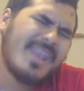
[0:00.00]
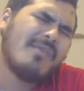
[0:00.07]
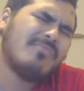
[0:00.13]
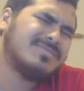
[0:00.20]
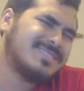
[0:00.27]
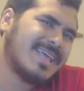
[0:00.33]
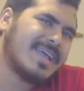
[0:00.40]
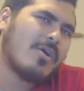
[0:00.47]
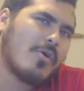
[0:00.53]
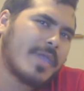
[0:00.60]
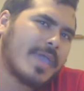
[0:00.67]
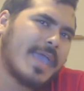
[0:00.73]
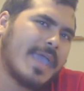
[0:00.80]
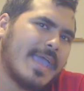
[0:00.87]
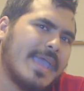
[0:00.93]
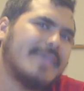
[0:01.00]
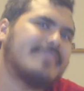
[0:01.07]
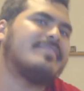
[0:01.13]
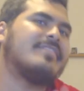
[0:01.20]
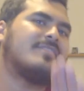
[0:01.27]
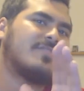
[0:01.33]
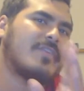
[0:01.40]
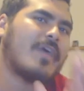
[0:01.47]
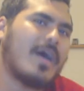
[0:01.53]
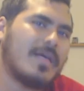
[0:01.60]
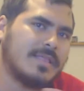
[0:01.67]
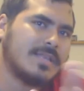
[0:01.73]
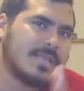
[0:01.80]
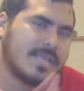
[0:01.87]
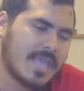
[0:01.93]
And I was like, okay, it's a
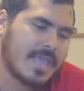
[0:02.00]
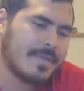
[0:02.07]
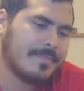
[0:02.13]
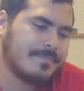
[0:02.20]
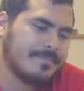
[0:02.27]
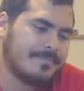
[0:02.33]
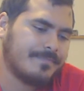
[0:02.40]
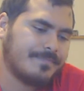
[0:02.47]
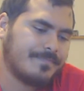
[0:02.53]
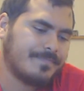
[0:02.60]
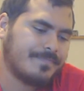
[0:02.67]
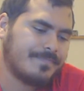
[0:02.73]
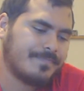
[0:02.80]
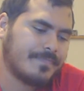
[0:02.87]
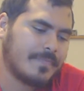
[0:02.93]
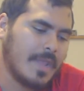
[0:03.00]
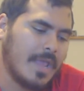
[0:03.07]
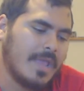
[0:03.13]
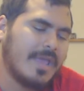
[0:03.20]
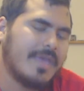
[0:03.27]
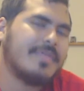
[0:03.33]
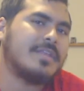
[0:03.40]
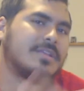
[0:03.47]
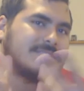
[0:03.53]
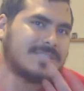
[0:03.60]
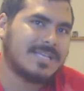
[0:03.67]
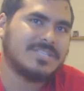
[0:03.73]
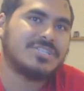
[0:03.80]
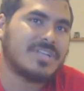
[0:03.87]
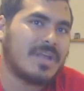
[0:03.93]
solid game. And then
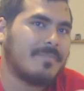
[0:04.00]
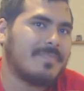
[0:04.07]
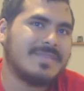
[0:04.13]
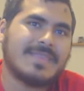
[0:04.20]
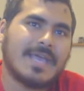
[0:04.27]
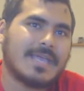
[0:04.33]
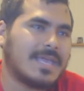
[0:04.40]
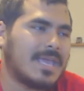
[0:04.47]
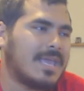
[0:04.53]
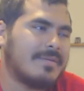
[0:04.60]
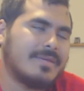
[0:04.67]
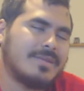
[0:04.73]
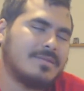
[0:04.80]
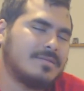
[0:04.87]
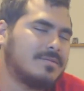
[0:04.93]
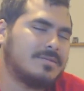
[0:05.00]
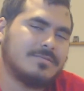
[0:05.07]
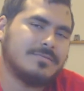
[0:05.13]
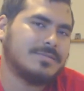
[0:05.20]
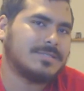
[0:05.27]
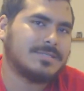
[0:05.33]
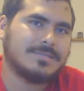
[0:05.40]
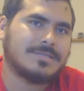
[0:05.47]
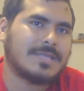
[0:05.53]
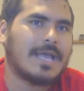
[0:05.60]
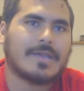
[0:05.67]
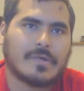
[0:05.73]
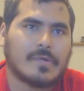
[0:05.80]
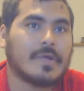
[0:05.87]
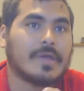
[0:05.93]
Ascension, I beat that game, and it wasn't
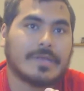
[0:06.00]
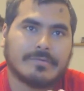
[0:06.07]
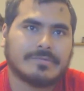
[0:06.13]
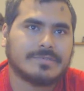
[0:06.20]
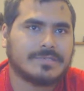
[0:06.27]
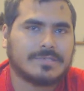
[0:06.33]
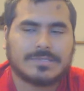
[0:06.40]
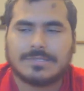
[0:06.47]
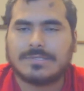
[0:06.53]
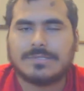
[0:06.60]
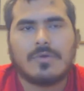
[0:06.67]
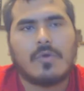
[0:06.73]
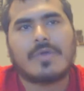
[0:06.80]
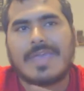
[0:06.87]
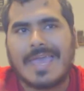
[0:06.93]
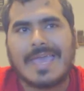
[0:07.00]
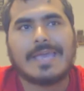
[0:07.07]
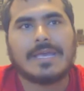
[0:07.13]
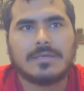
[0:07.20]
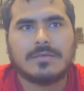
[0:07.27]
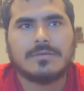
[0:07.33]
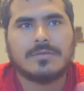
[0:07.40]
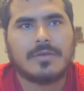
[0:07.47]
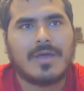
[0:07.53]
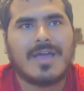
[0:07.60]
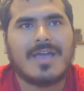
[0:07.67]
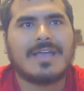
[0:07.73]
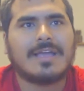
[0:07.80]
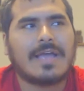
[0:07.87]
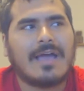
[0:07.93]
that great. It was okay. You know,
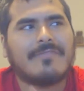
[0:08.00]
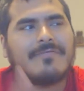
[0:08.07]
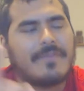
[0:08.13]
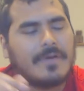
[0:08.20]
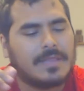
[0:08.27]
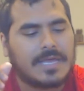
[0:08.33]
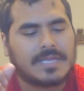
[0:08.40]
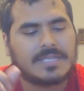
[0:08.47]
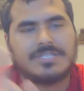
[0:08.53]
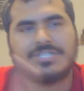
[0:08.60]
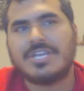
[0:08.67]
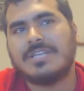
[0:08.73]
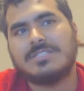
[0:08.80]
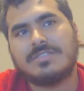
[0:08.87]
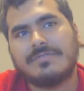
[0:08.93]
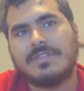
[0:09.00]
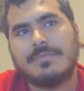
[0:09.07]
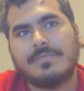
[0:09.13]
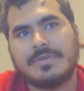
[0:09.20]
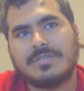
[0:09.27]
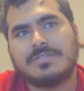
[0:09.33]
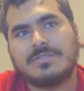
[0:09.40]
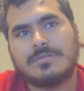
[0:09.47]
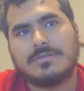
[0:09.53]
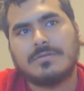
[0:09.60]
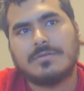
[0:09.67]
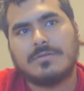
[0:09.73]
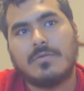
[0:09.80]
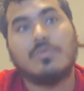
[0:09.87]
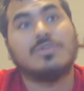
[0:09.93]
I felt like Chains of Olympus
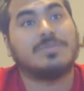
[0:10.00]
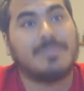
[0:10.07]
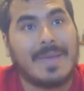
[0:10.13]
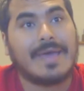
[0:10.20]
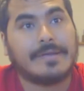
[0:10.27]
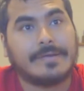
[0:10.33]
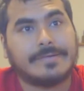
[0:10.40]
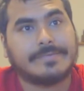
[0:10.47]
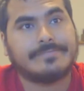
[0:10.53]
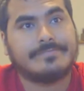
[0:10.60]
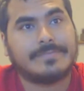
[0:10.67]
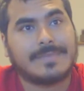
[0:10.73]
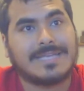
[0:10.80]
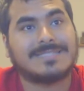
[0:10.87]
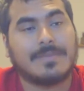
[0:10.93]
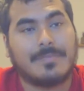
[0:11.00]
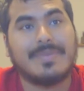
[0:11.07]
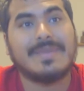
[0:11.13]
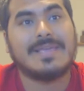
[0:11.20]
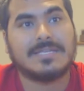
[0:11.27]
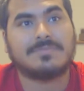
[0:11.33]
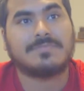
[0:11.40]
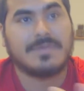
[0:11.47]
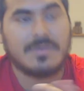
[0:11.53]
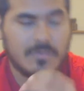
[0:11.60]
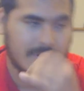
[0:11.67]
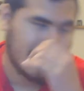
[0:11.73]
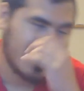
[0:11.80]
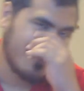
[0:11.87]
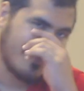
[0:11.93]
was better. That's the
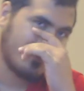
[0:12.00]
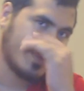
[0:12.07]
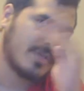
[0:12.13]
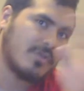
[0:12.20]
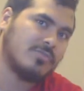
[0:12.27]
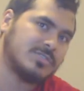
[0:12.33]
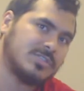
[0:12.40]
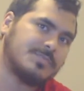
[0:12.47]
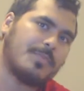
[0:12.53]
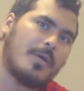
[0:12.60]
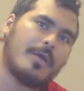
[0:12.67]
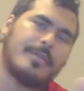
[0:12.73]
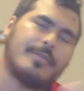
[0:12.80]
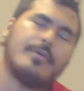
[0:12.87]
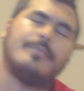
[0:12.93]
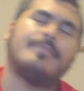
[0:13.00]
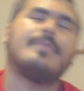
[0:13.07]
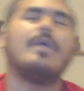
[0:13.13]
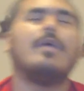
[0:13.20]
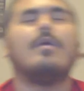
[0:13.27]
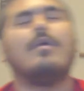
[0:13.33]
PSP one. I never played Ghost of Sparta, though.